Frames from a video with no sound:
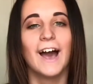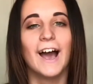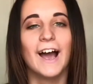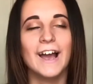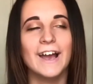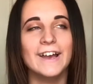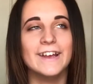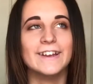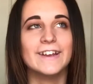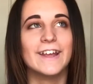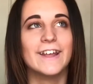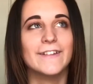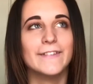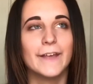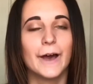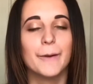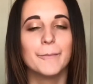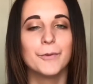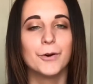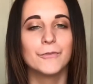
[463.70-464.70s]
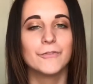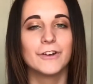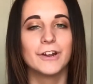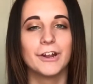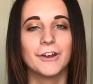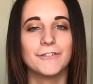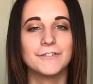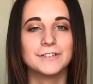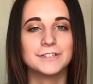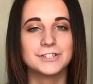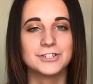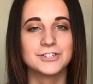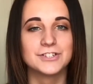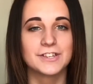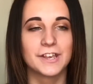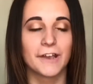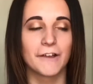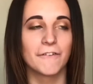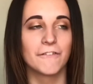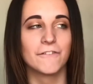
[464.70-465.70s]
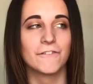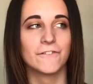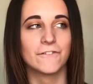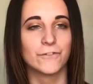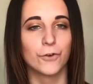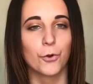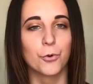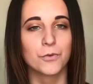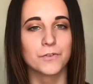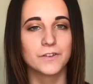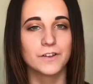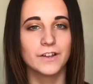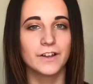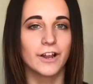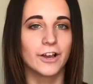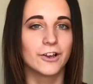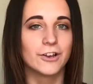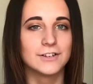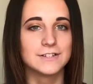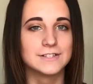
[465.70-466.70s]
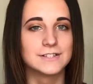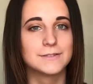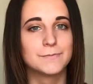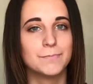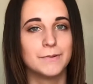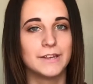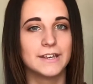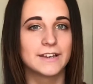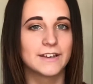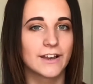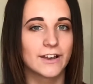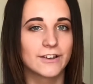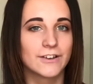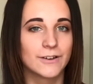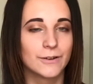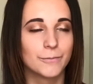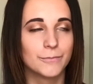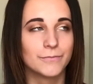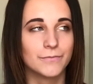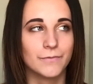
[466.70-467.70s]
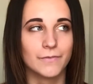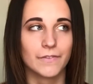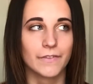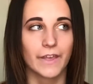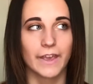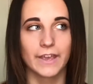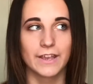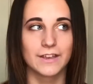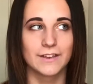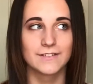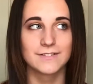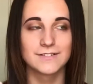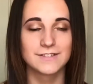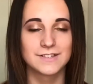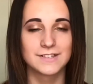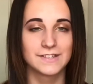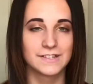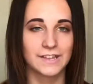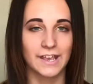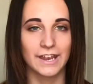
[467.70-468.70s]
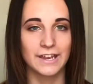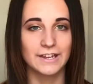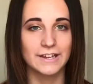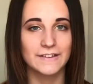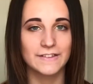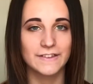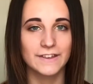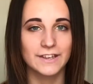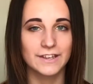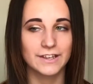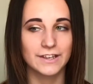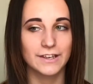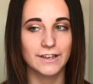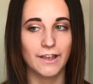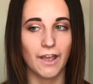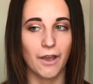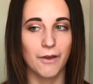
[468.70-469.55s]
And in that moment, I was just like frozen. I couldn't speak. I couldn't like say anything.